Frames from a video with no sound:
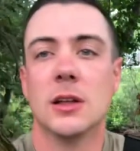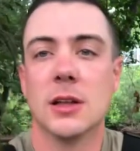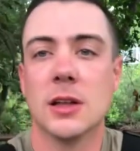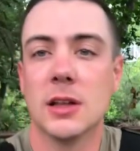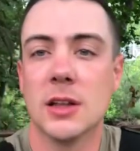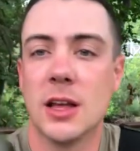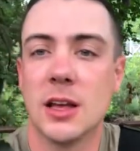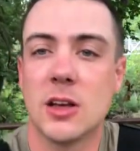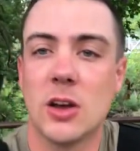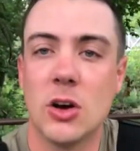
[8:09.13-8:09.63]
And
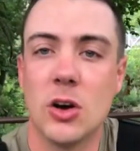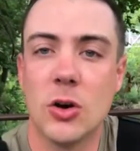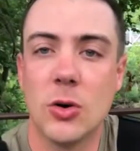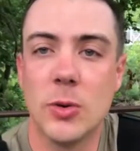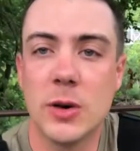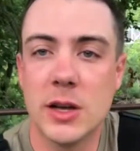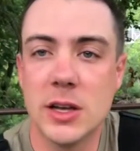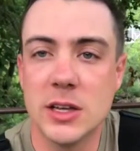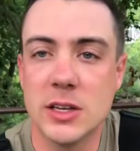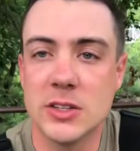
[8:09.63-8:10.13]
like
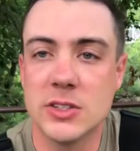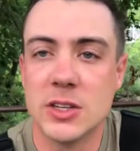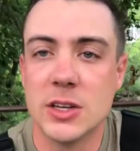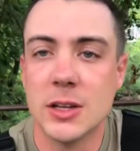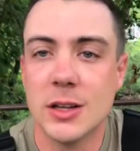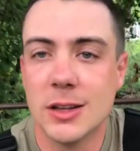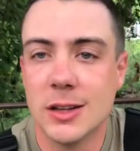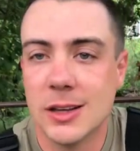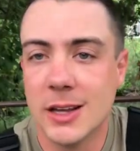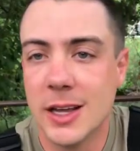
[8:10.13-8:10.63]
always,
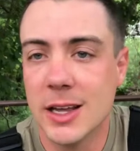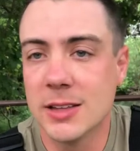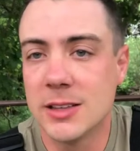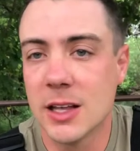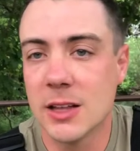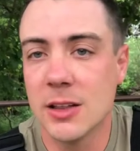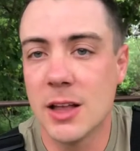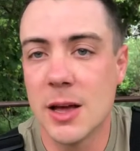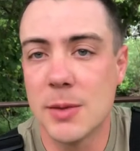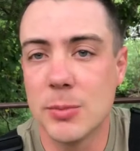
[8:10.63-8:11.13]
hit
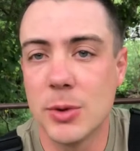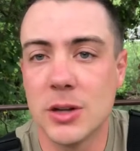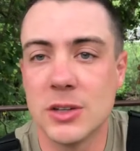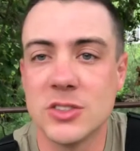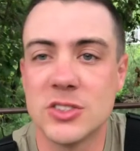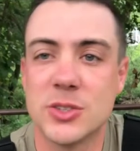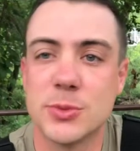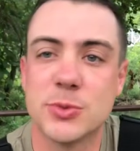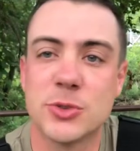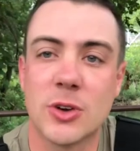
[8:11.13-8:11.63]
that like button,
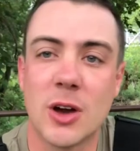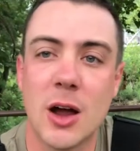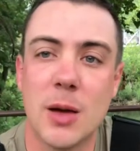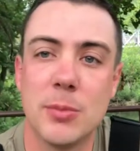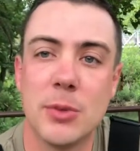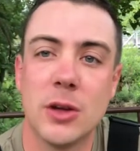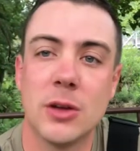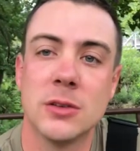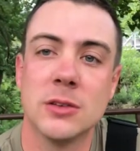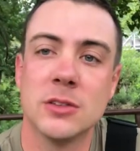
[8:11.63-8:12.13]
subscribe
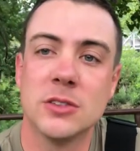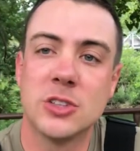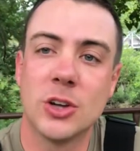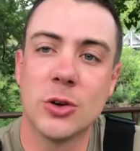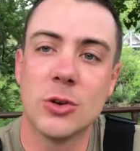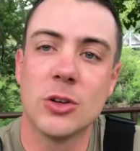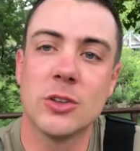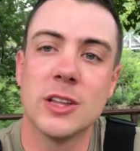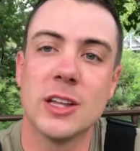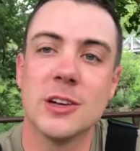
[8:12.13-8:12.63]
button,
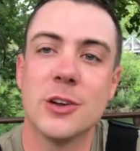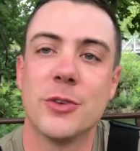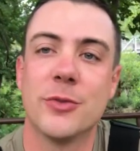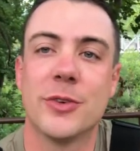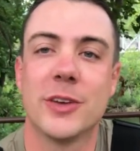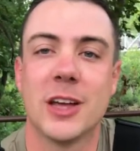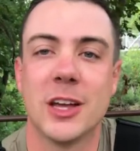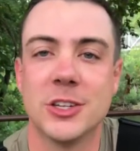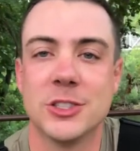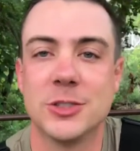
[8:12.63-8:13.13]
turn on that
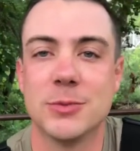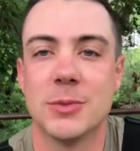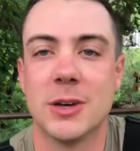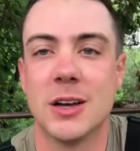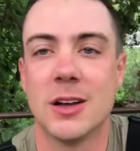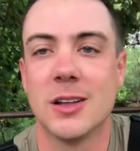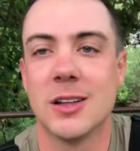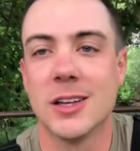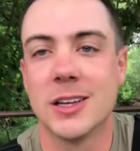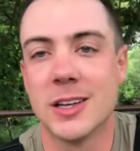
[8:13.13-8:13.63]
notification
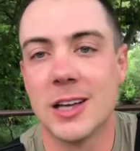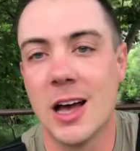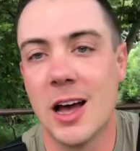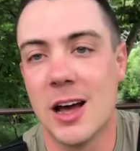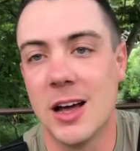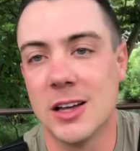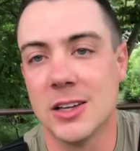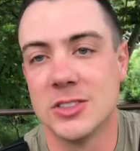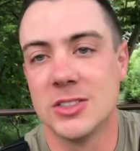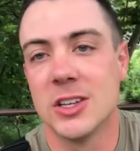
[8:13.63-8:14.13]
bell, and
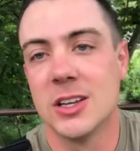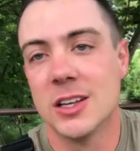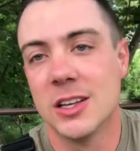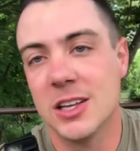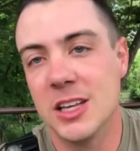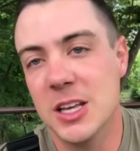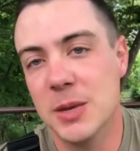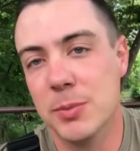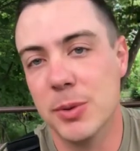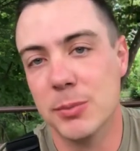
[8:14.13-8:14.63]
guys,
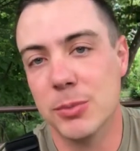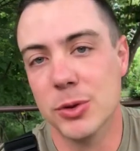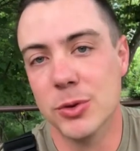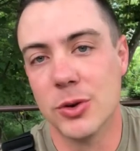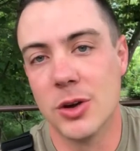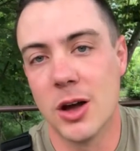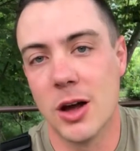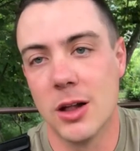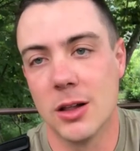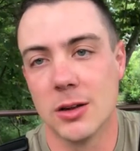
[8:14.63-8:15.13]
keep it blue
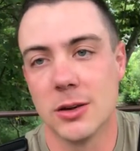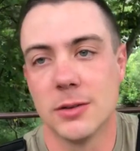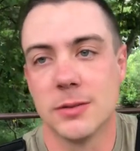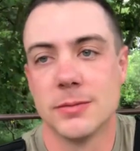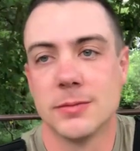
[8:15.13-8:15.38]
collar.